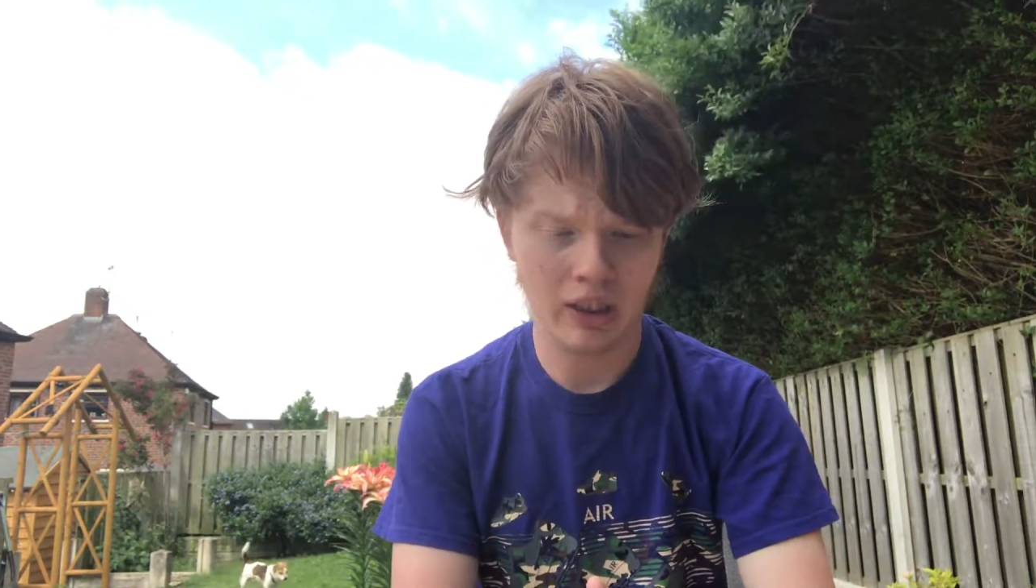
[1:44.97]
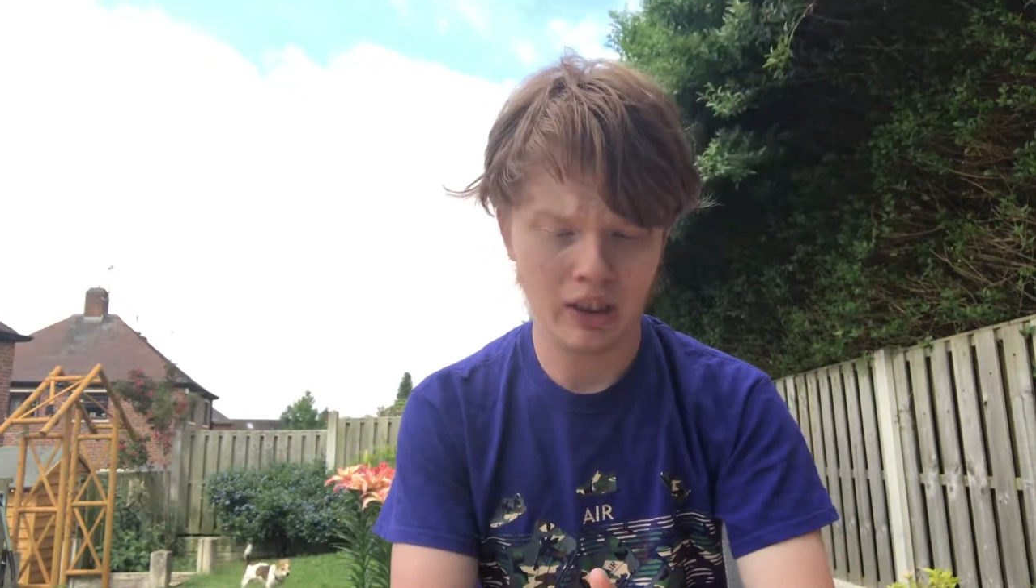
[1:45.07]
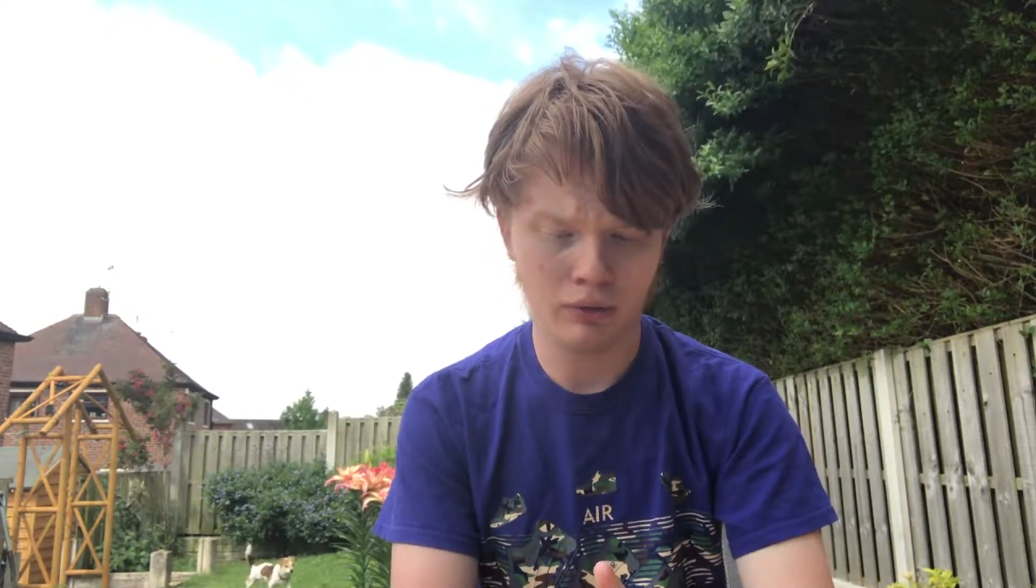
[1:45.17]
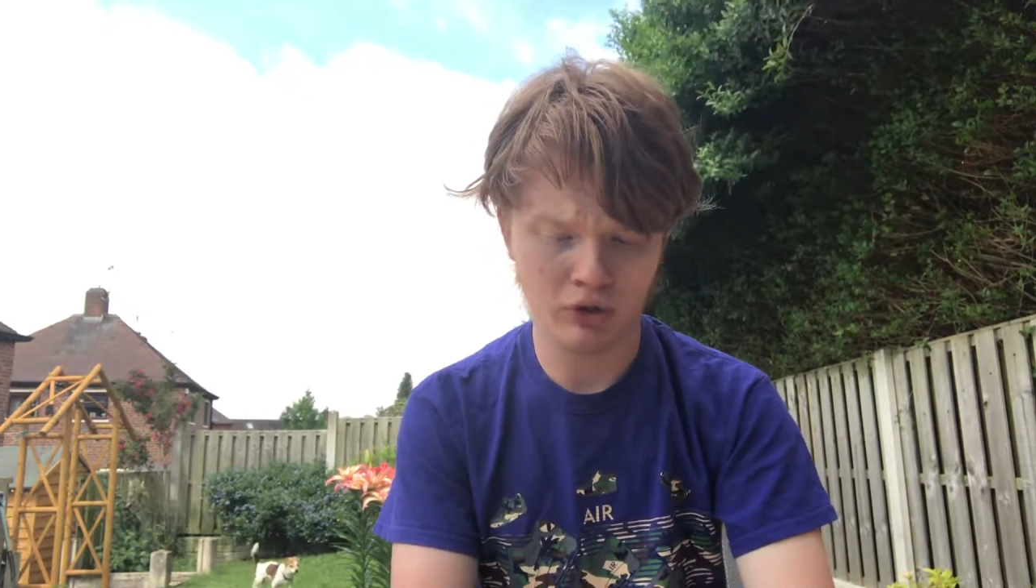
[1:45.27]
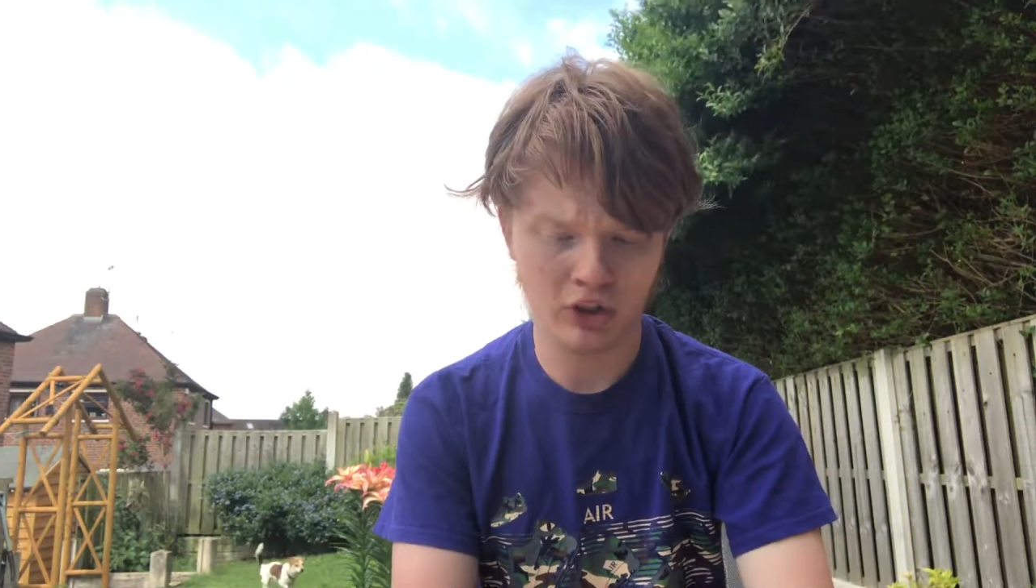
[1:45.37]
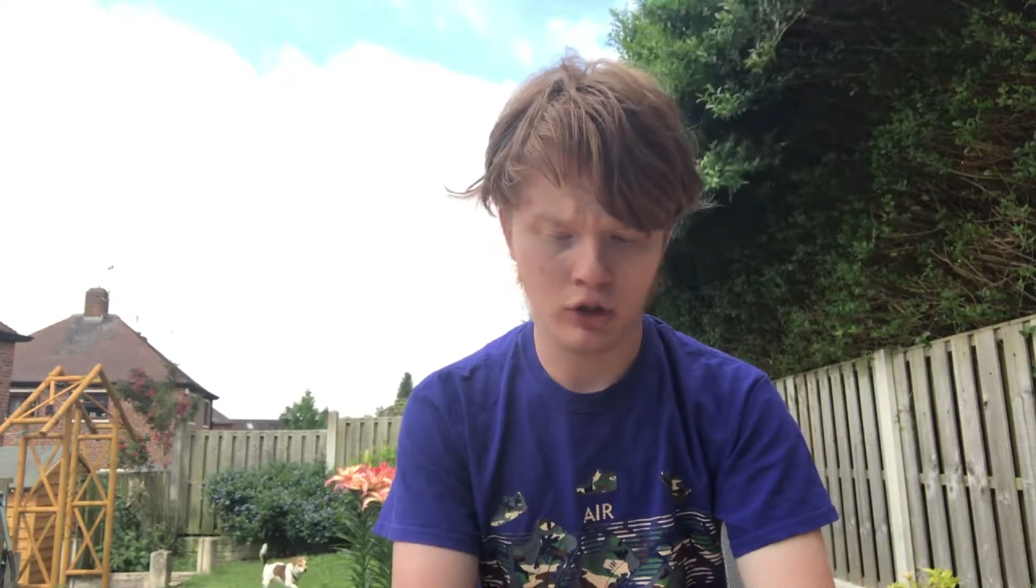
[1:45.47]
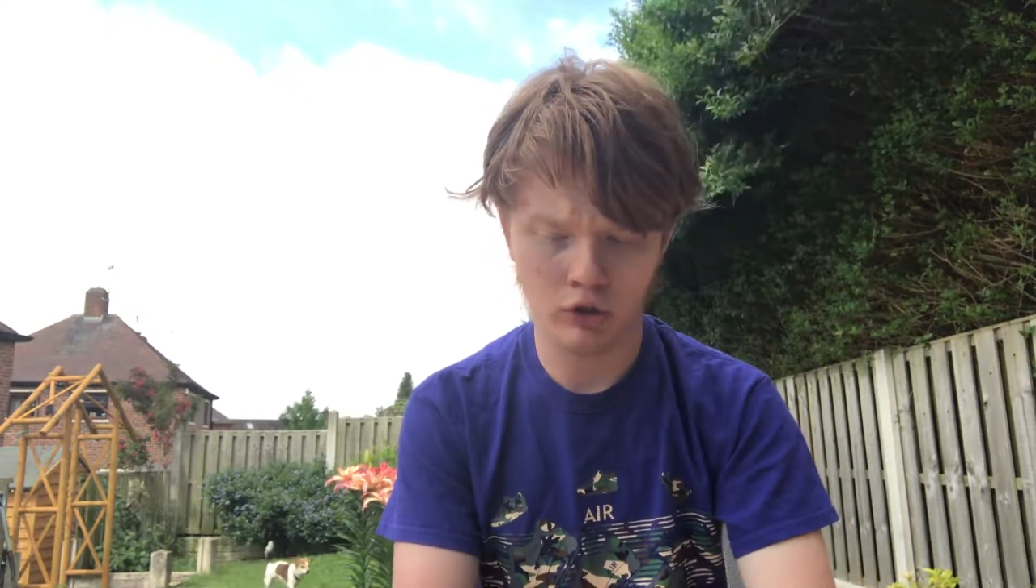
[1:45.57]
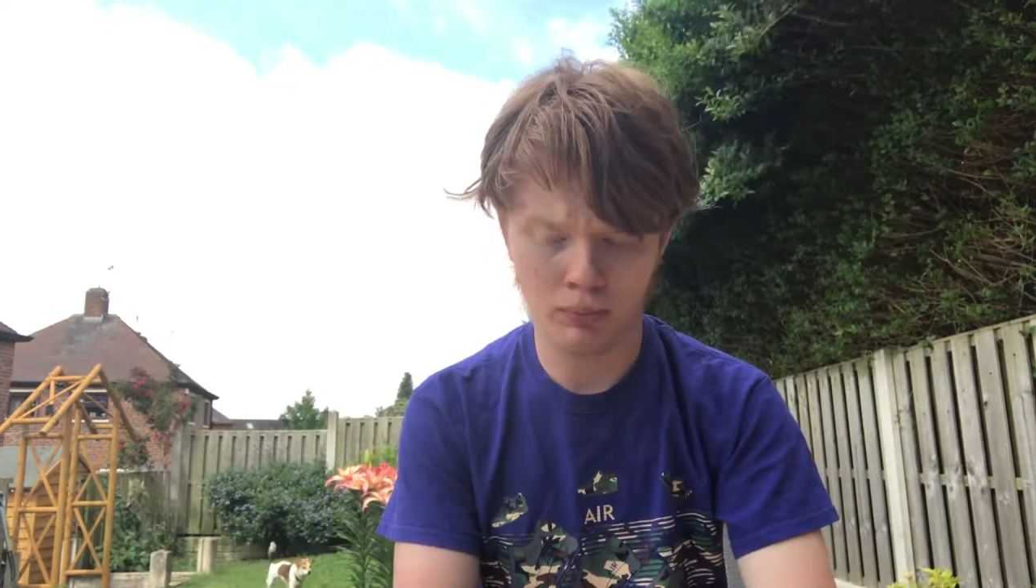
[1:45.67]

I'll start